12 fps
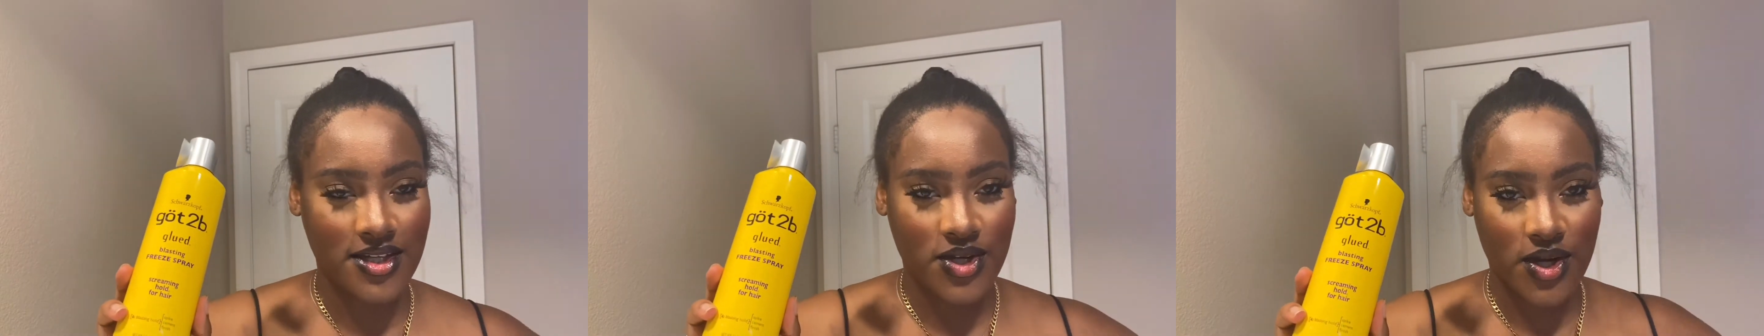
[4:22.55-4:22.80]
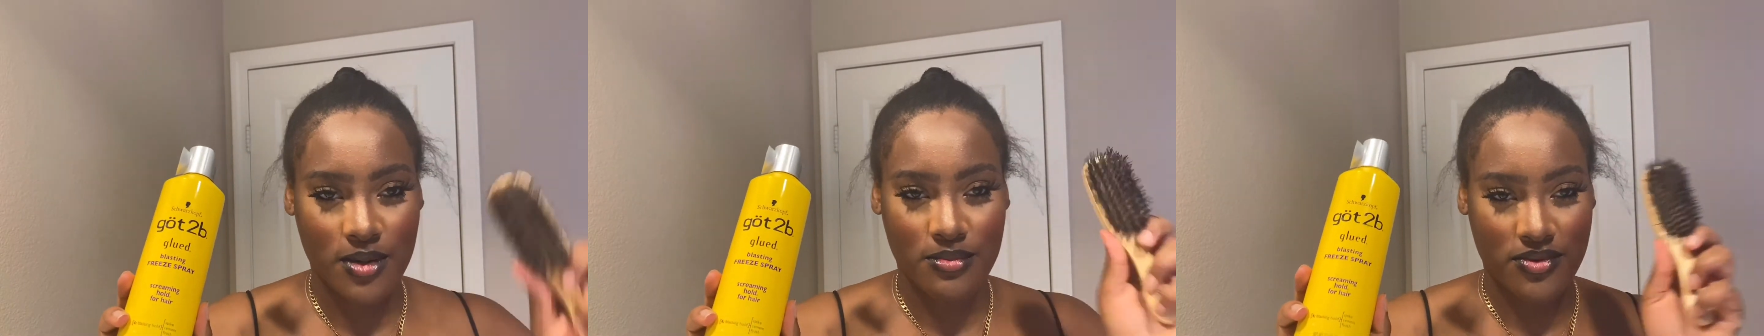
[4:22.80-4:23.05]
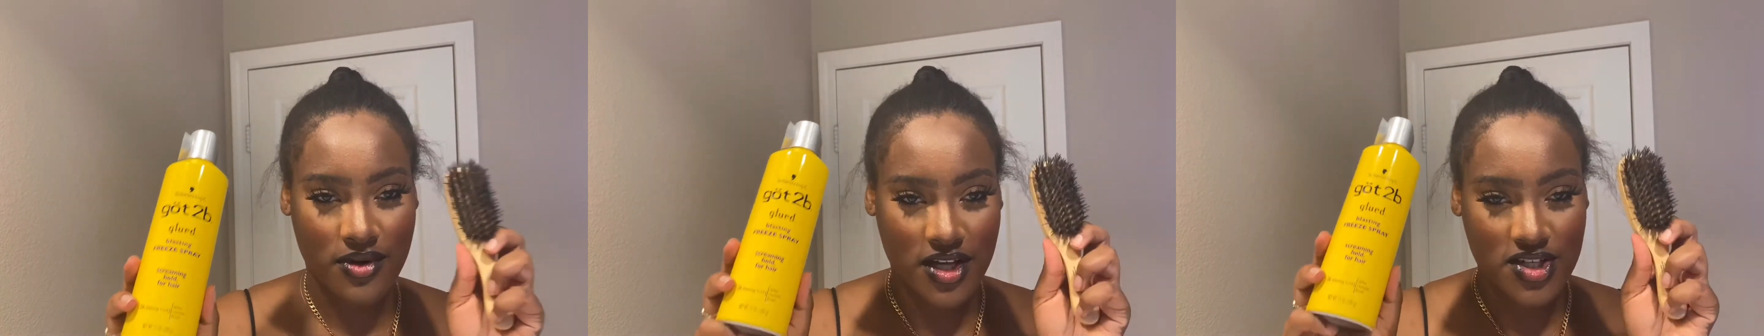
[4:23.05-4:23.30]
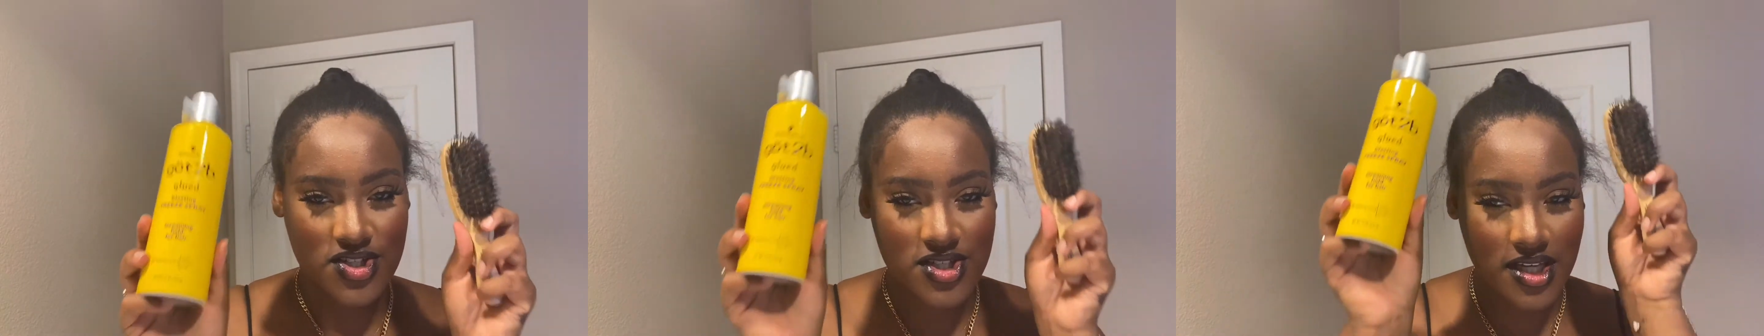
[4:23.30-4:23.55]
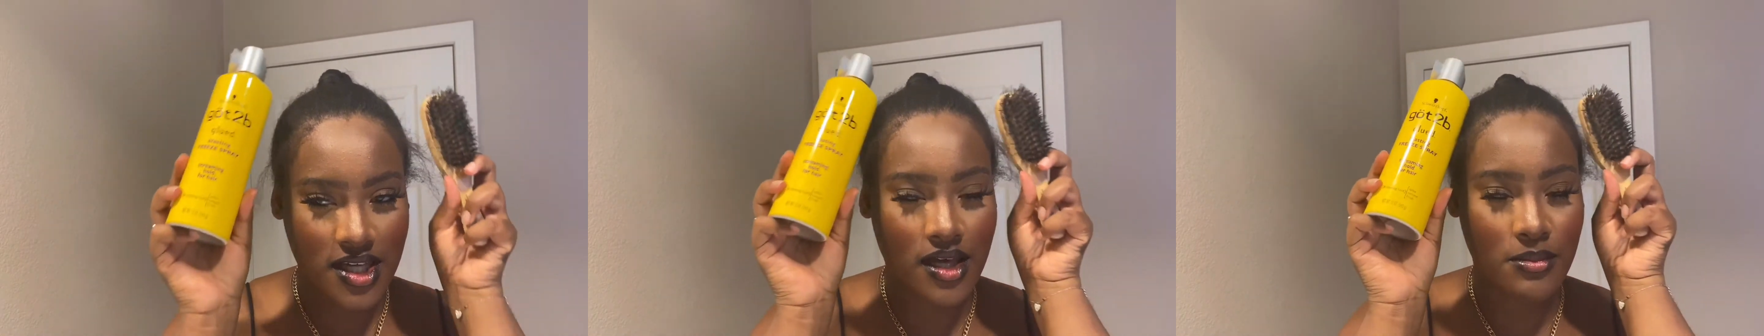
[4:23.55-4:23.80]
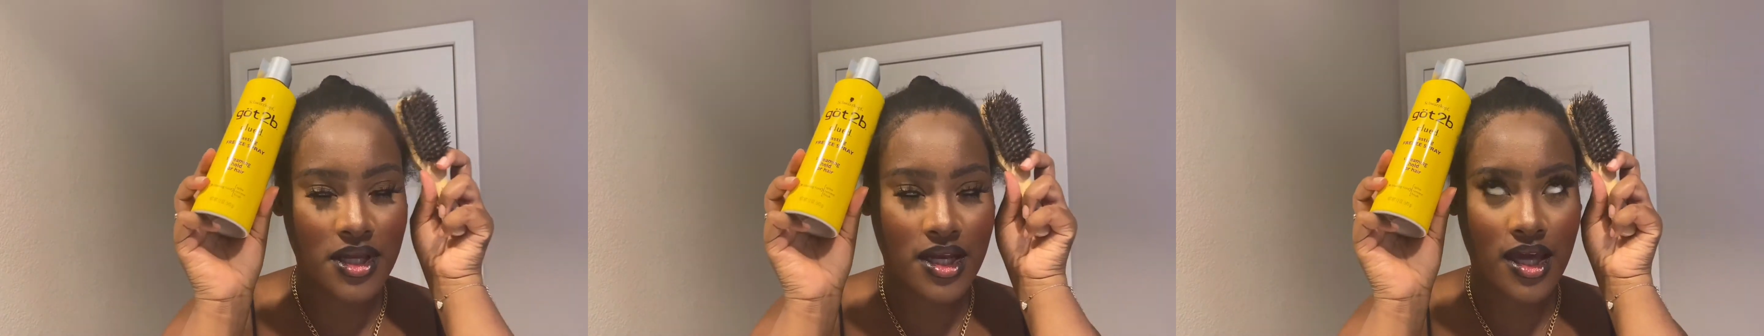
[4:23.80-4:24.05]
our brush come
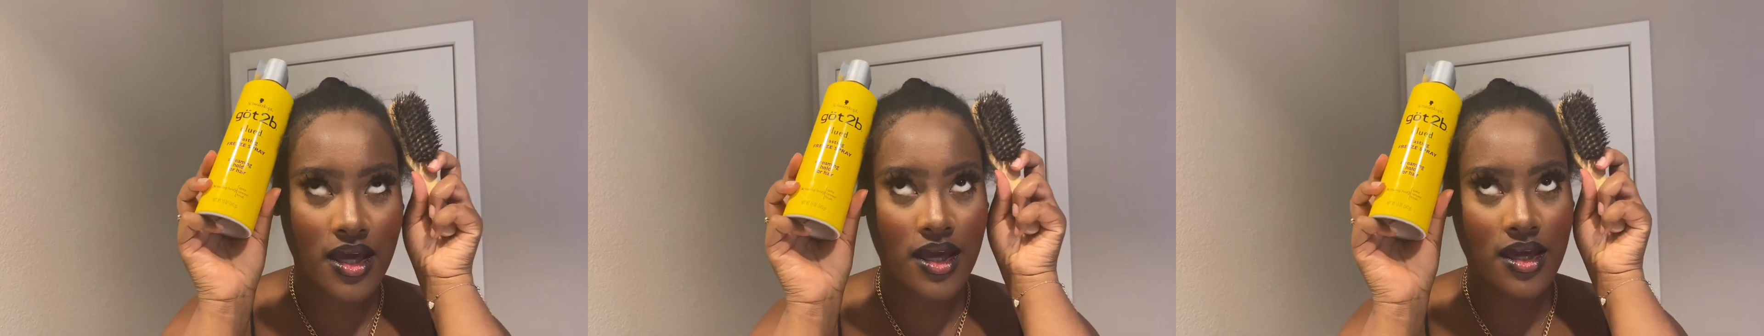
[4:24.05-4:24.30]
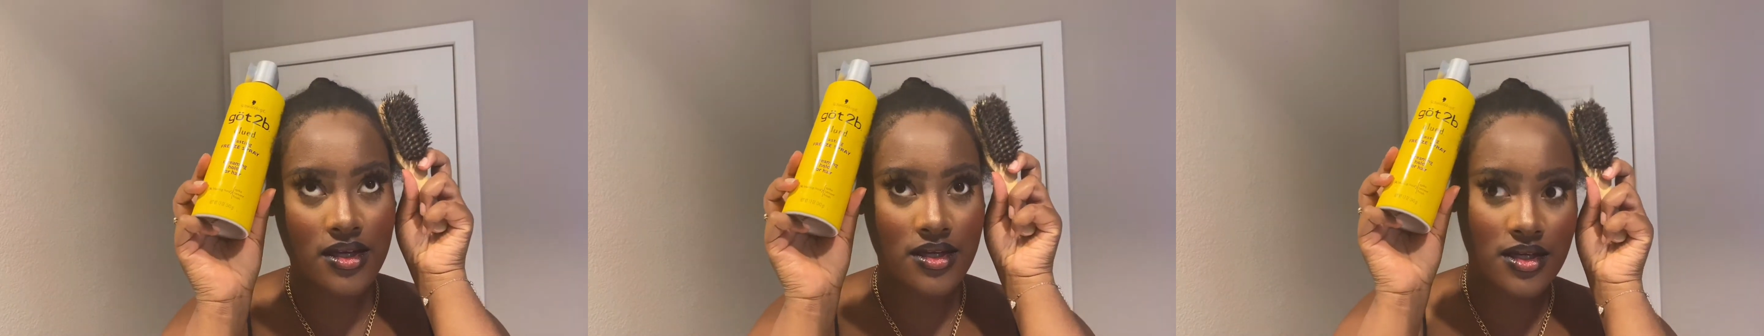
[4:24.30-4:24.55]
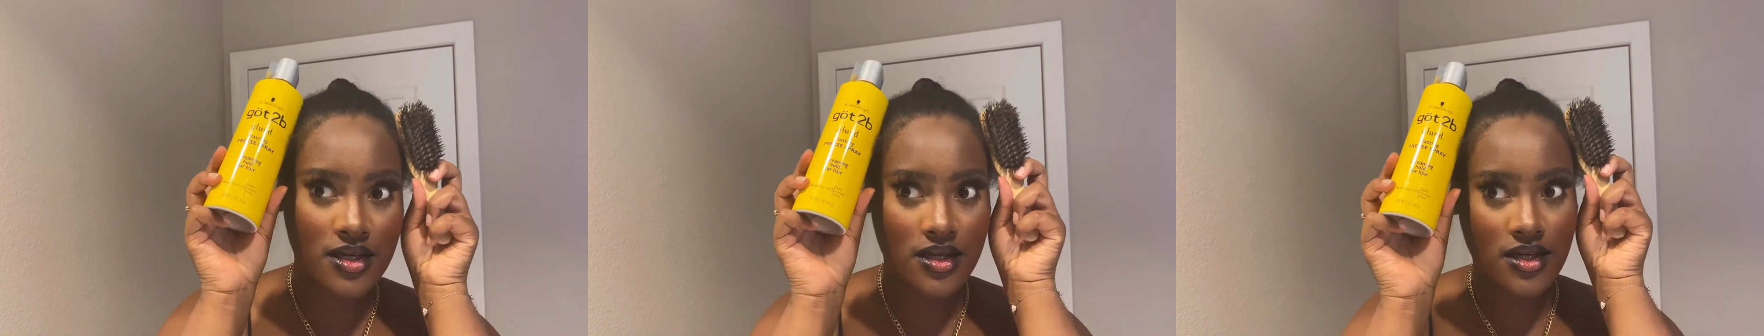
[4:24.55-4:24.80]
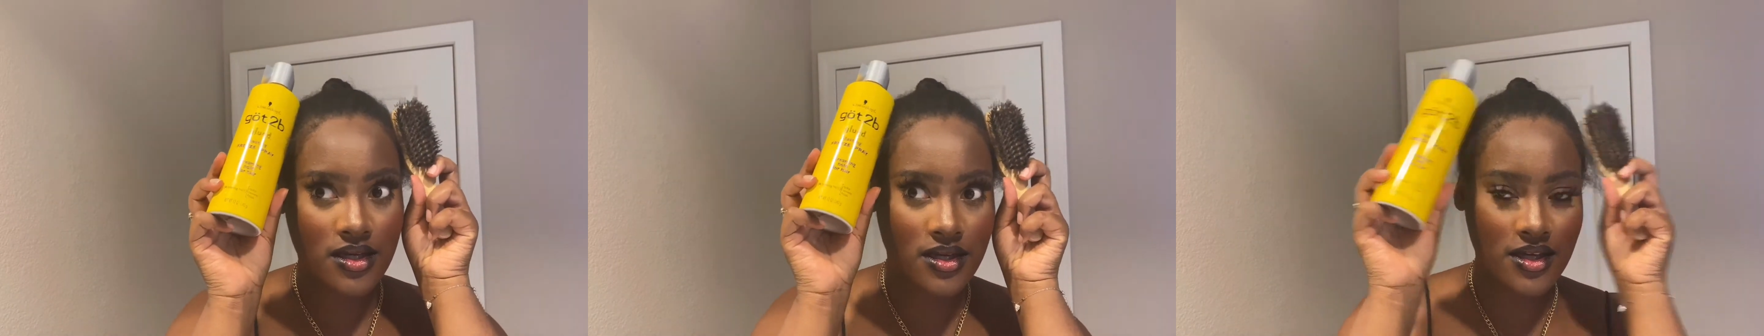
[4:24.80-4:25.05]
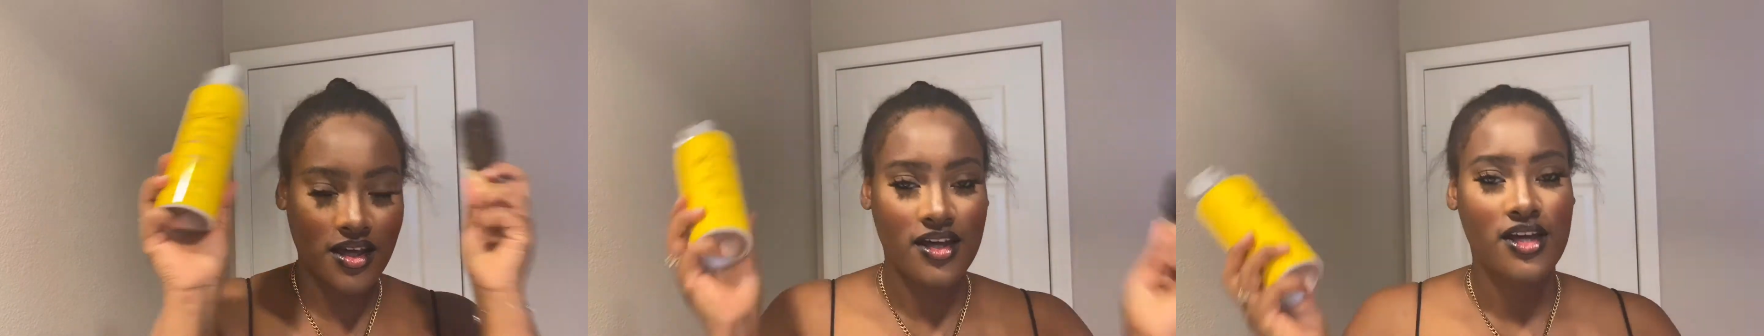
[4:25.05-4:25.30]
in handy.